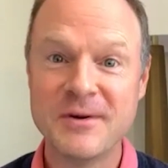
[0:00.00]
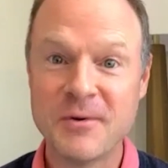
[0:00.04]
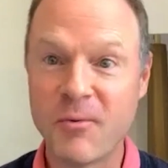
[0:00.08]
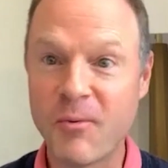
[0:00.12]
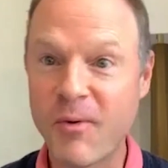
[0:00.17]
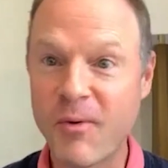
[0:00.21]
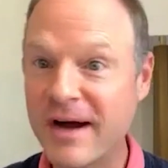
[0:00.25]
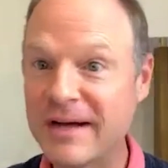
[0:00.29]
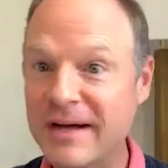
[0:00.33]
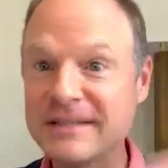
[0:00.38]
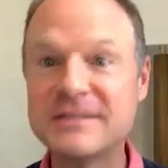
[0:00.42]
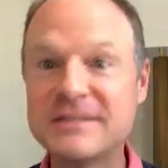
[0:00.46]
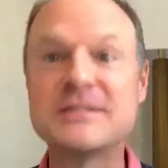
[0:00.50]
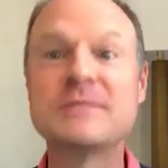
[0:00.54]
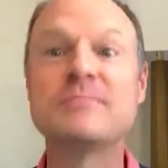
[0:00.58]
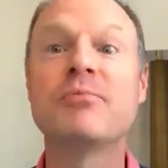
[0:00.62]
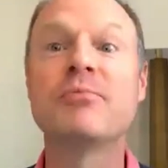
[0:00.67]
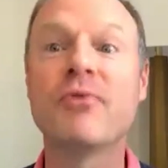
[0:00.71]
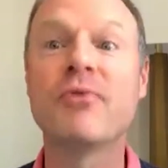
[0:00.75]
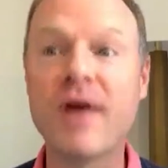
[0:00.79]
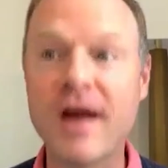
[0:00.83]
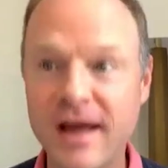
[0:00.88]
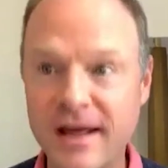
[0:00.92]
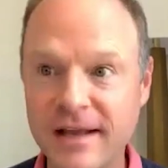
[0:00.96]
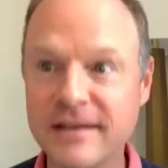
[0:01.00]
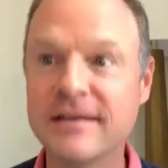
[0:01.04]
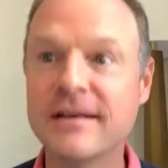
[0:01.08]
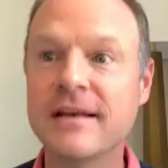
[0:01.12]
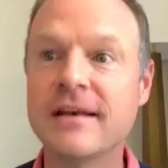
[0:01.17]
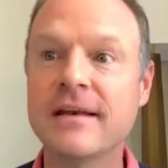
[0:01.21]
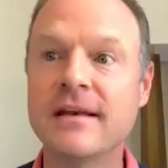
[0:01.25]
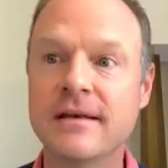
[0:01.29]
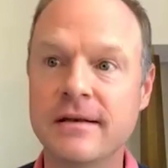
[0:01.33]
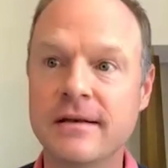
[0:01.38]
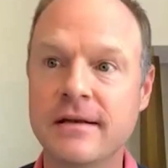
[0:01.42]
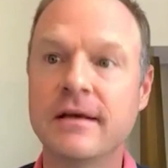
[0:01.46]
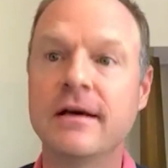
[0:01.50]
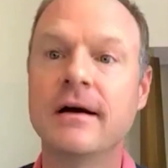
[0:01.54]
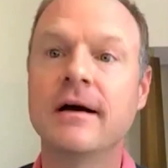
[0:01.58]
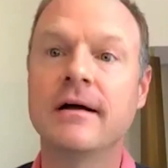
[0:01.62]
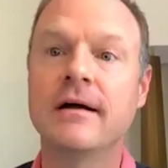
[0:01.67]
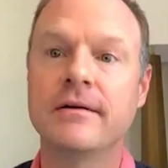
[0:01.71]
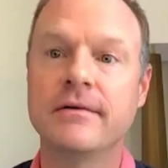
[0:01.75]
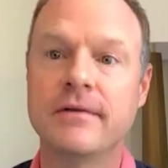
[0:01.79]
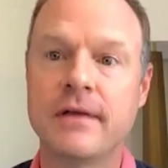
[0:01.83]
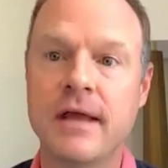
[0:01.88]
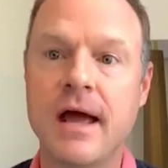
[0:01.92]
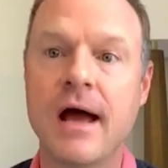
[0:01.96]
widespread
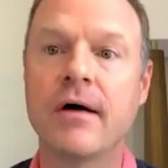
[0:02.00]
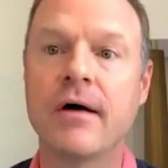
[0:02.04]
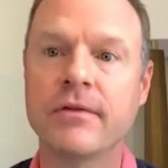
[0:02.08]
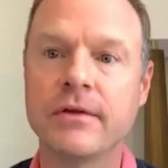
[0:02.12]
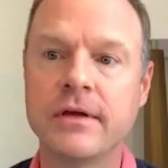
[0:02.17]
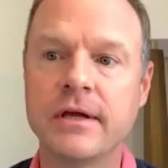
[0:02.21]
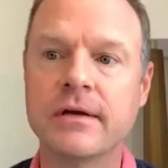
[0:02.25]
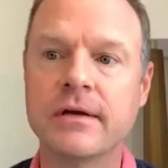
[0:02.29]
now.